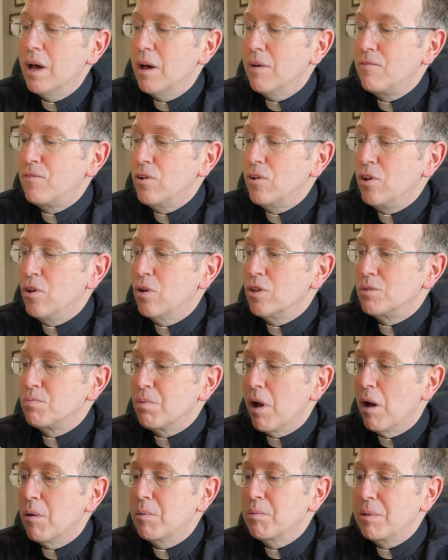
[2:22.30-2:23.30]
footnotes,
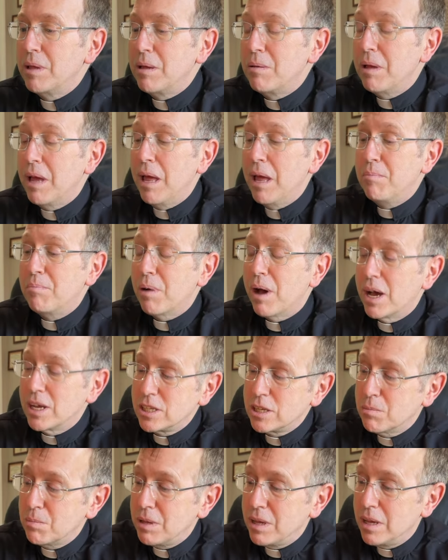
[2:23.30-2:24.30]
probably and
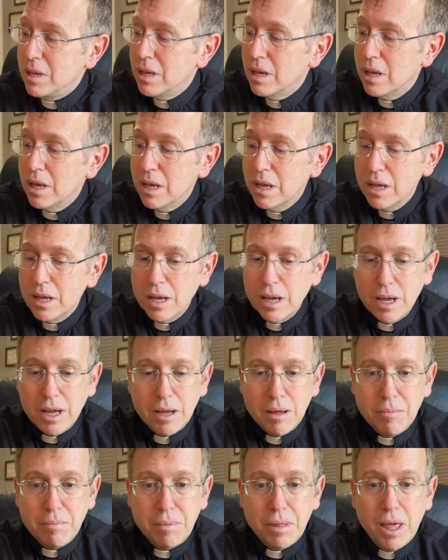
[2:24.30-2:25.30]
possibly
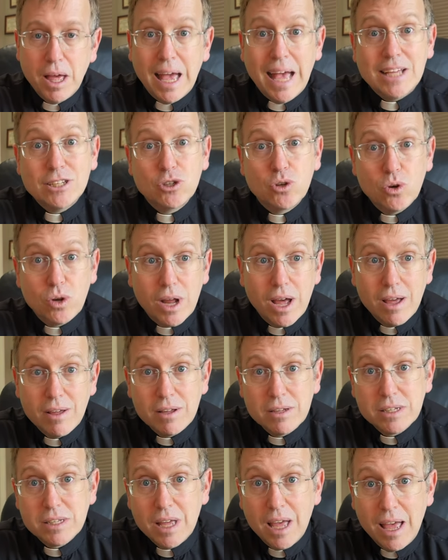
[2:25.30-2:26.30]
as good
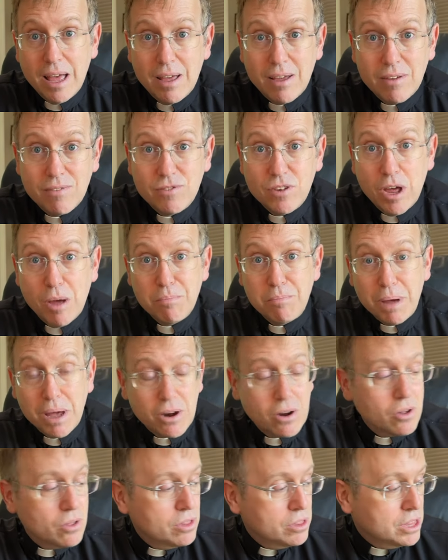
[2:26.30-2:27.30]
as, if not
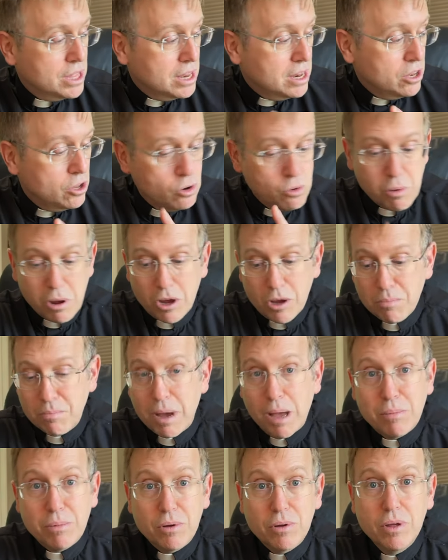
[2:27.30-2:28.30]
better, than the New American
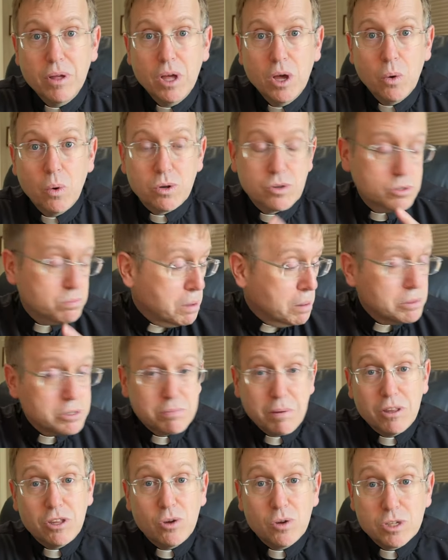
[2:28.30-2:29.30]
Bible, which was published
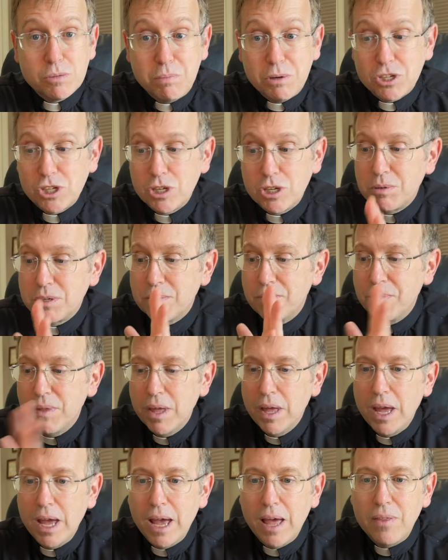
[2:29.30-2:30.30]
by the U.S. bishops.
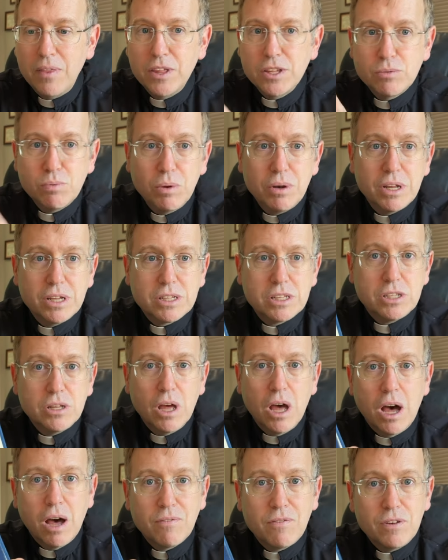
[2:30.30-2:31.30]
And this one is
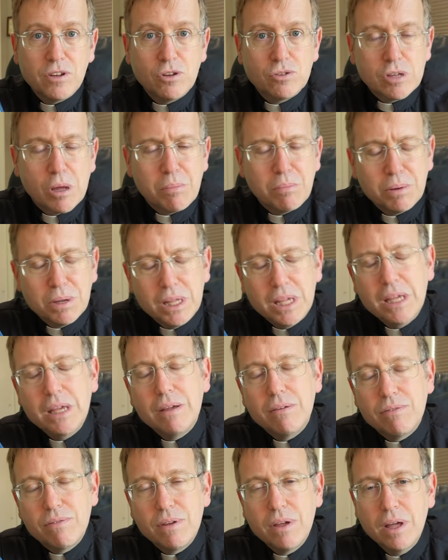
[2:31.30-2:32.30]
often used, I
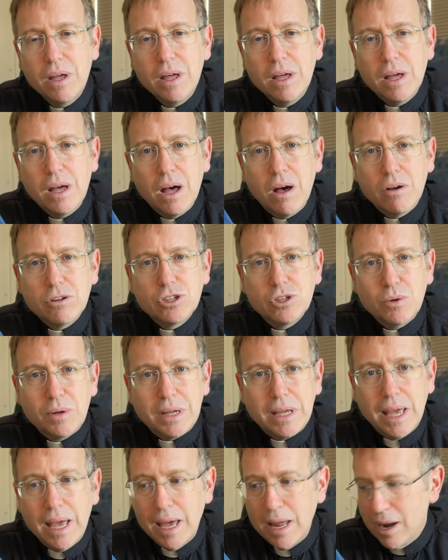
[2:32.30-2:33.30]
believe, also in
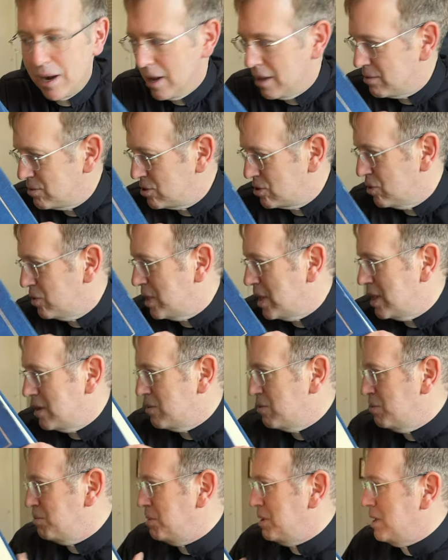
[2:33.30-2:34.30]
Canada. So that
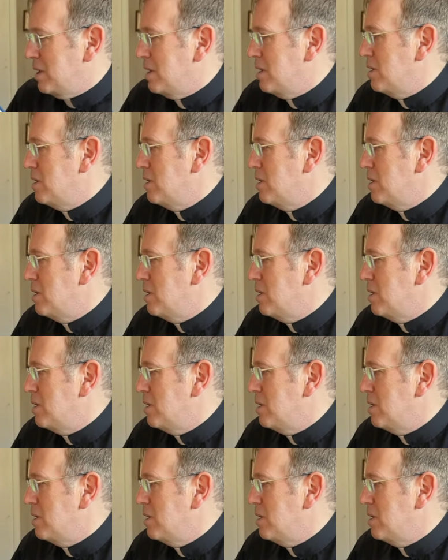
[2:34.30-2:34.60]
would be